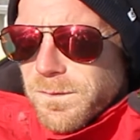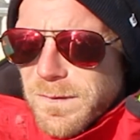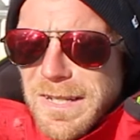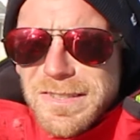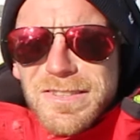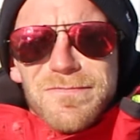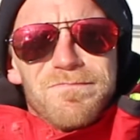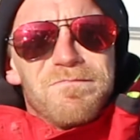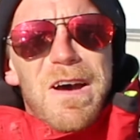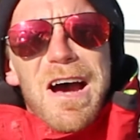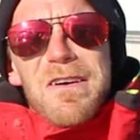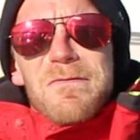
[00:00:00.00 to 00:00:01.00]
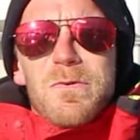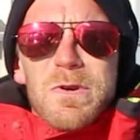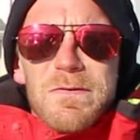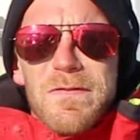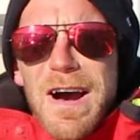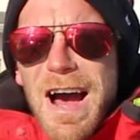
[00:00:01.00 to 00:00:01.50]
It's
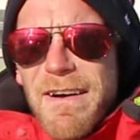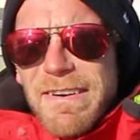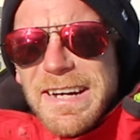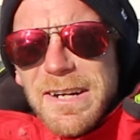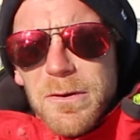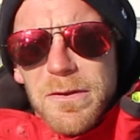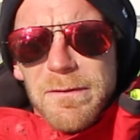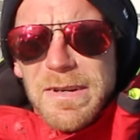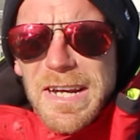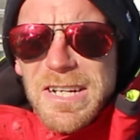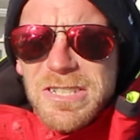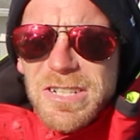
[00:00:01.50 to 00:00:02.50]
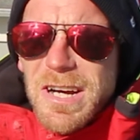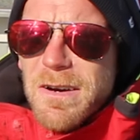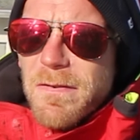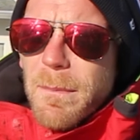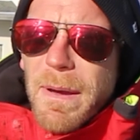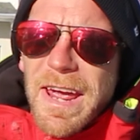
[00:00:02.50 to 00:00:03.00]
9:45. I get on the
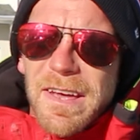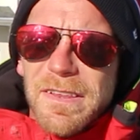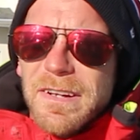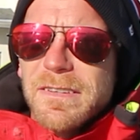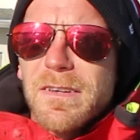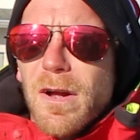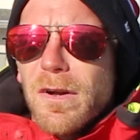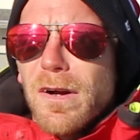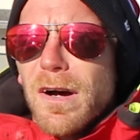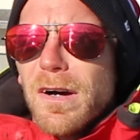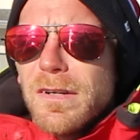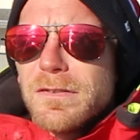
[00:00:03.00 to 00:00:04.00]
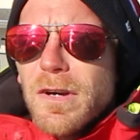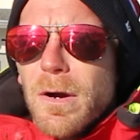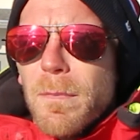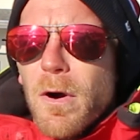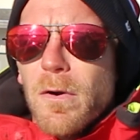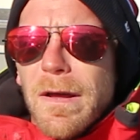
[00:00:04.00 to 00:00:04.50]
VHF. I'm hailing
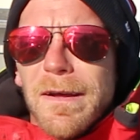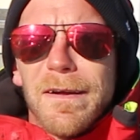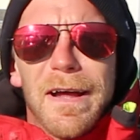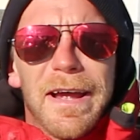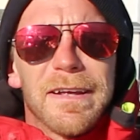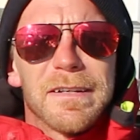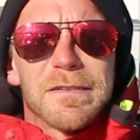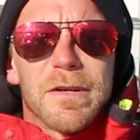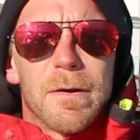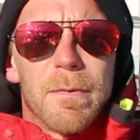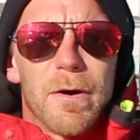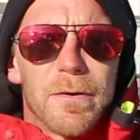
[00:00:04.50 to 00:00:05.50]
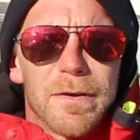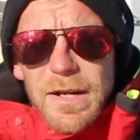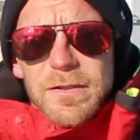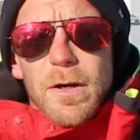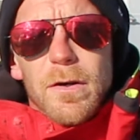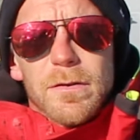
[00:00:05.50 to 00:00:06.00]
towboat.
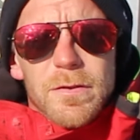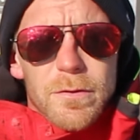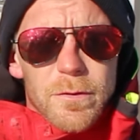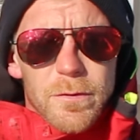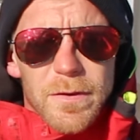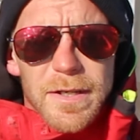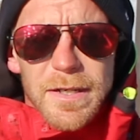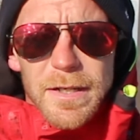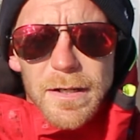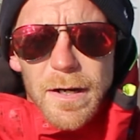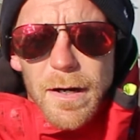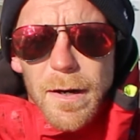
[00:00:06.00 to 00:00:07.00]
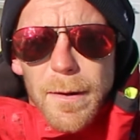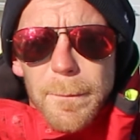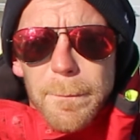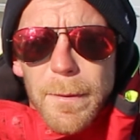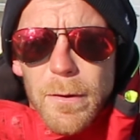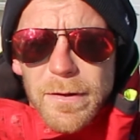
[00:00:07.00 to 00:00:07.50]
I talk to the
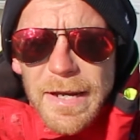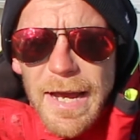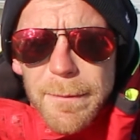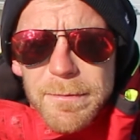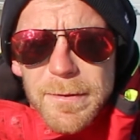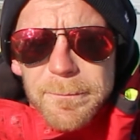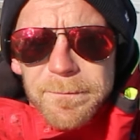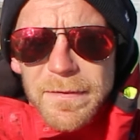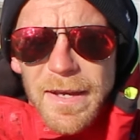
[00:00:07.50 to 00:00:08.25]
boat captain.